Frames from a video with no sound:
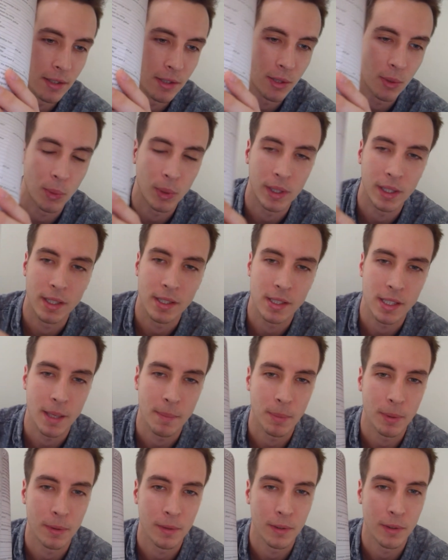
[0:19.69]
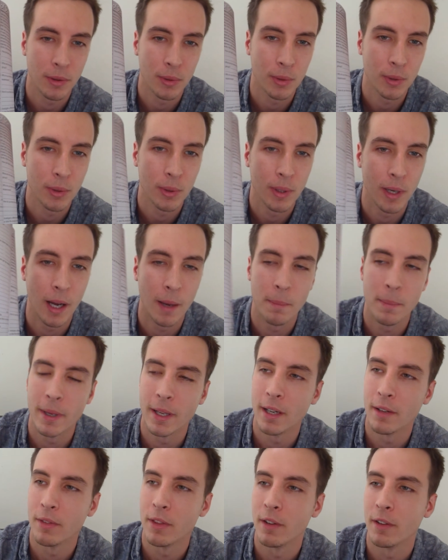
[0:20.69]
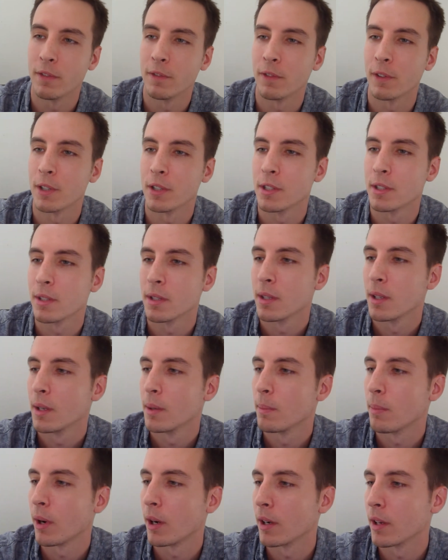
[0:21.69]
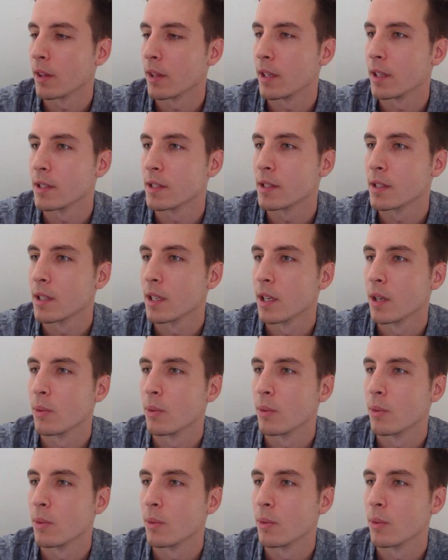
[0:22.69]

So we're going to skip through a bit of the first part of this,